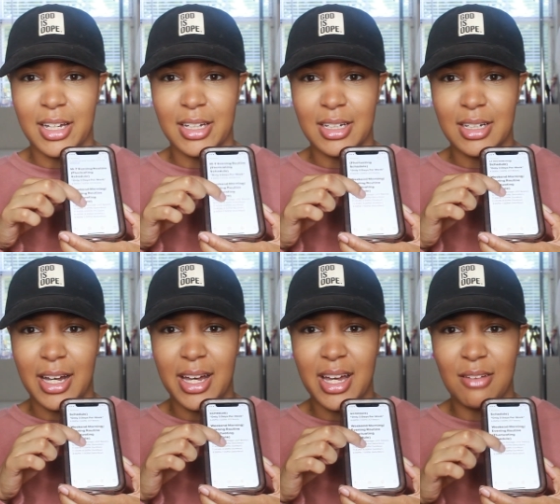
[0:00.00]
like
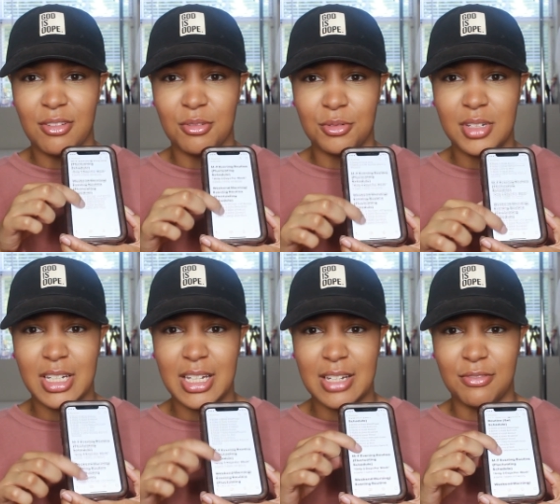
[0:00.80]
I have a
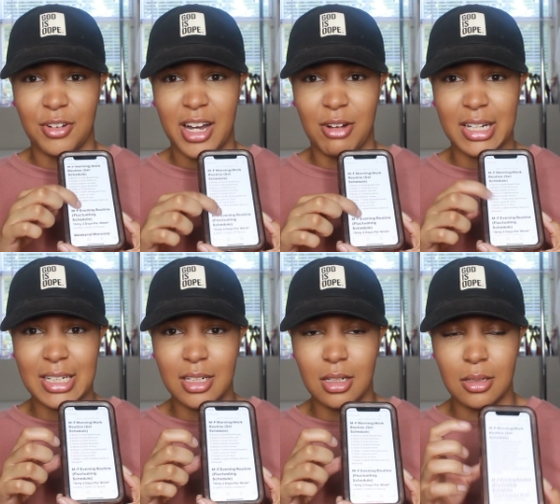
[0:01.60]
routine for how I
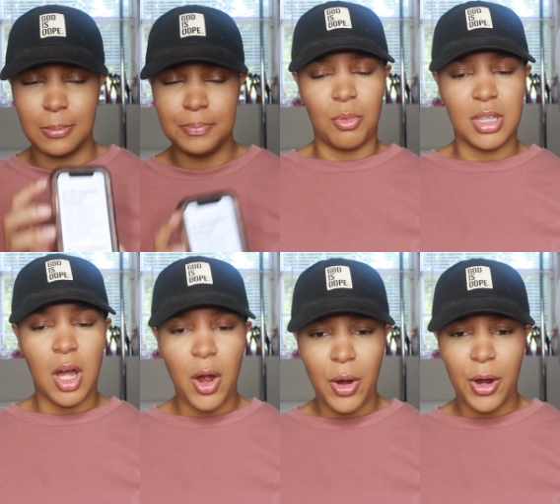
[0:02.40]
get up. With
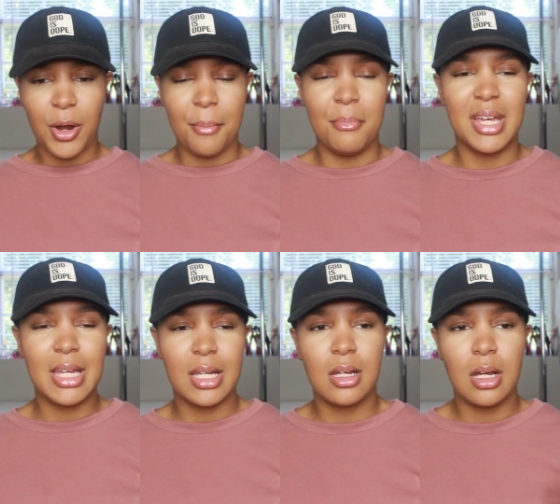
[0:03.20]
her,
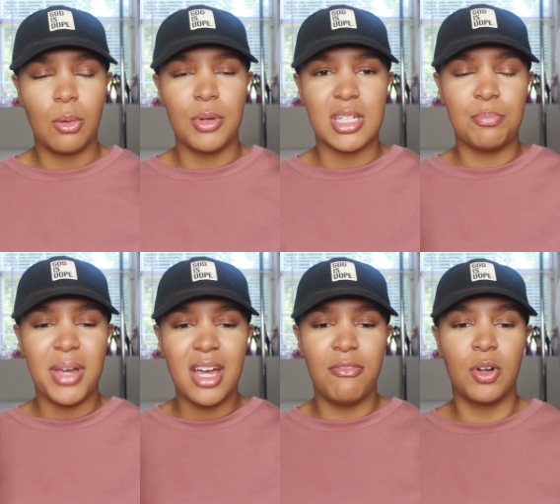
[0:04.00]
Mia was
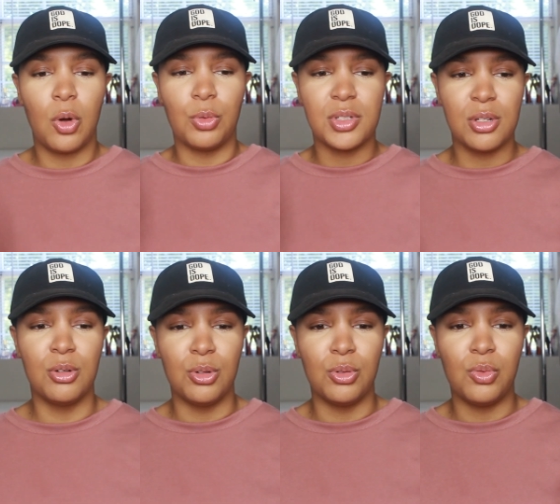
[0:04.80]
pivotal
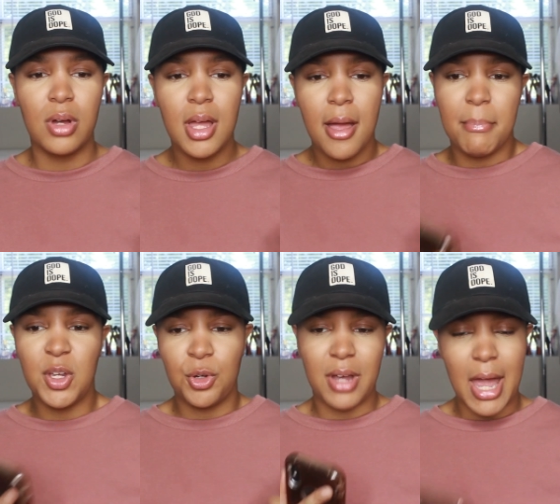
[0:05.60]
to
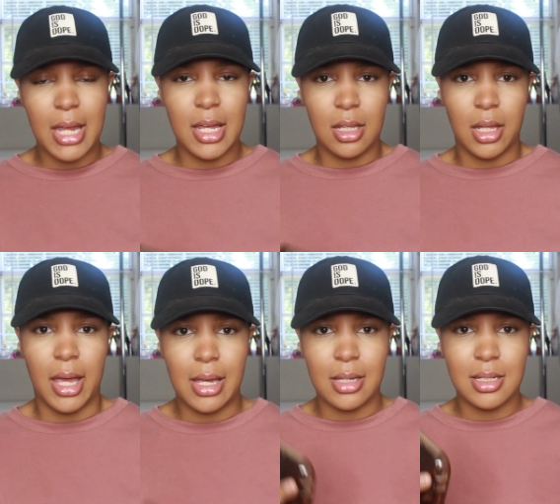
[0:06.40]
me creating
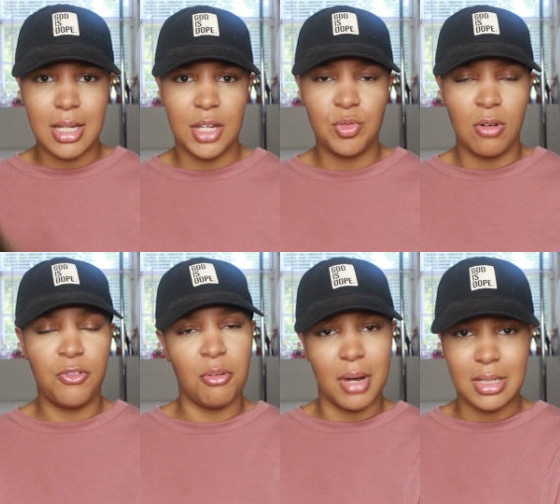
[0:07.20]
like schedule
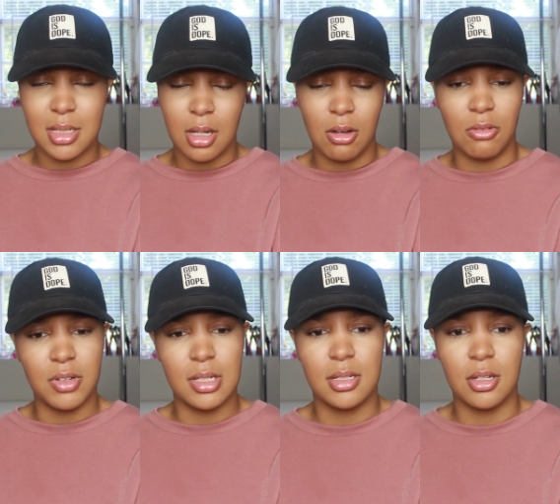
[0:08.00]
for myself. And